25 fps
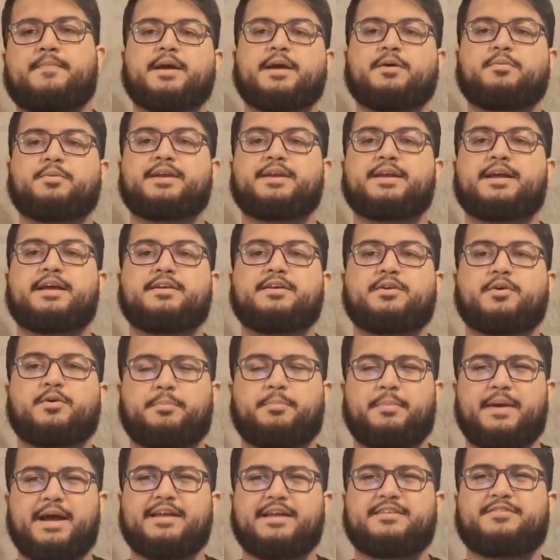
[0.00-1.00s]
now we can go
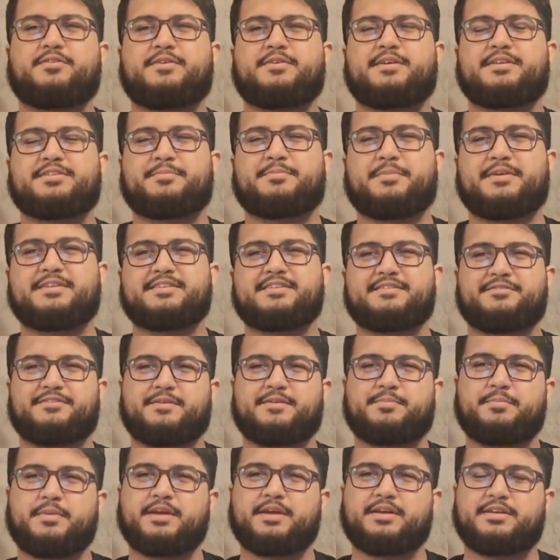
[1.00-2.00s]
back to the
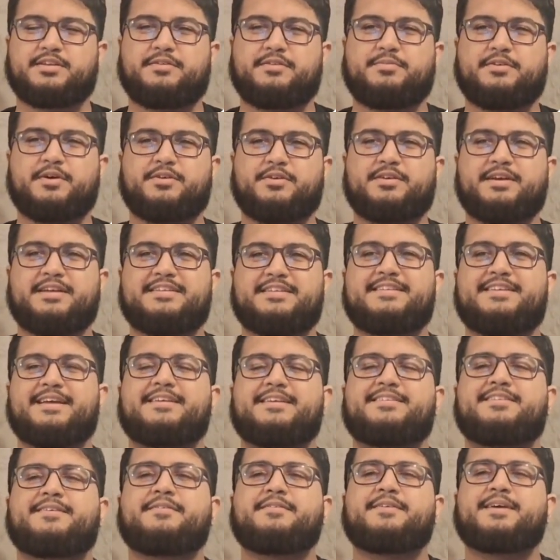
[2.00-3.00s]
specific part of our
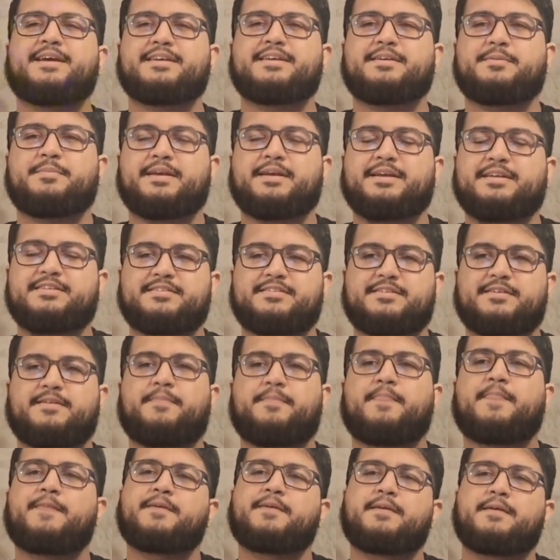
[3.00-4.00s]
extensive database
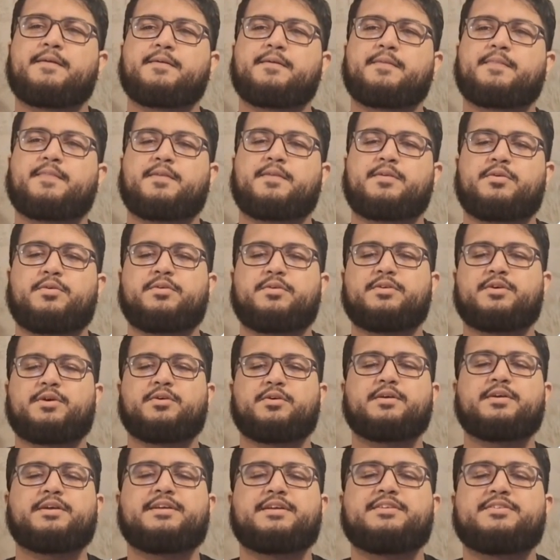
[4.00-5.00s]
to
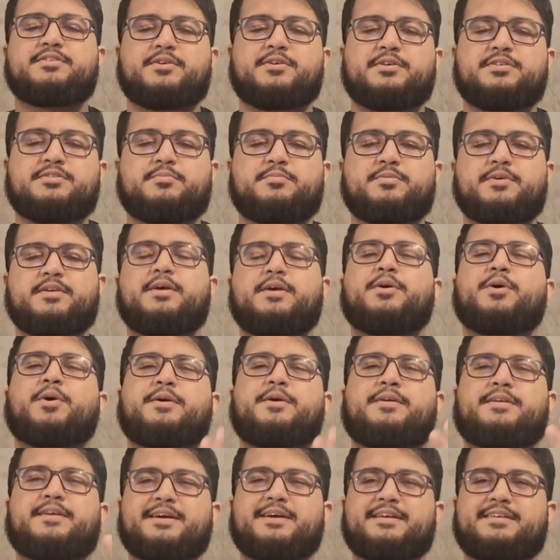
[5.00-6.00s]
thoroughly search for the
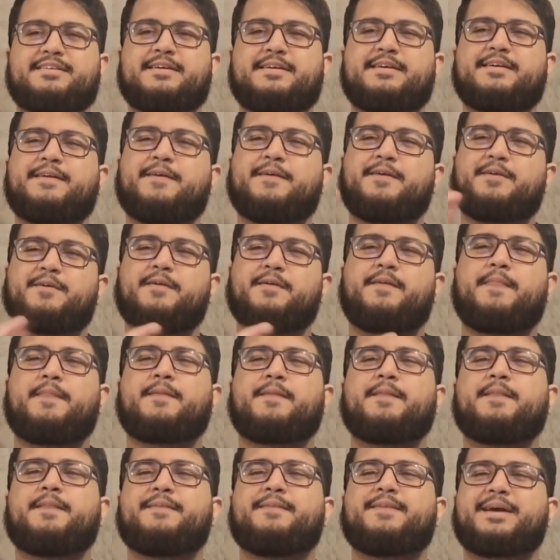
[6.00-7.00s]
content
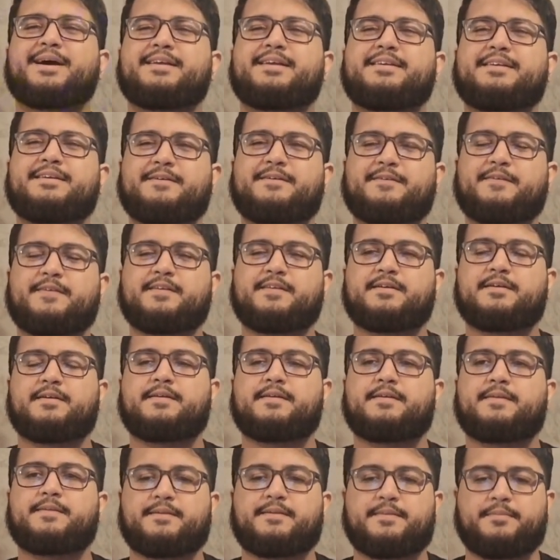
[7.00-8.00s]
that
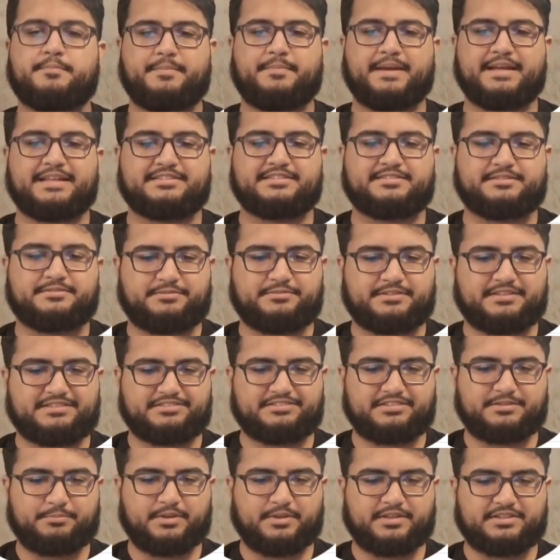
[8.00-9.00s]
best fits
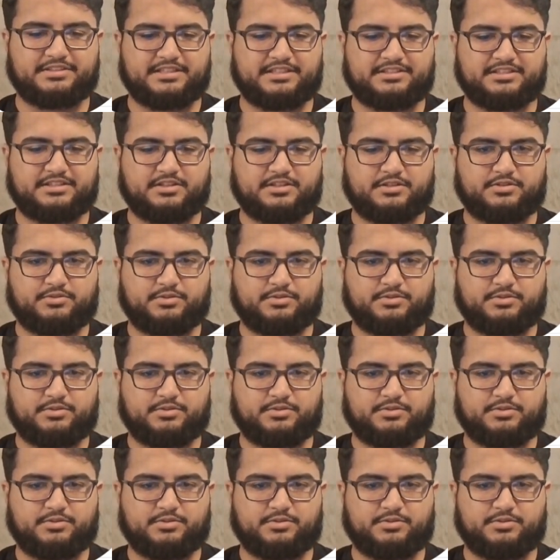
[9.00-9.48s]
the particular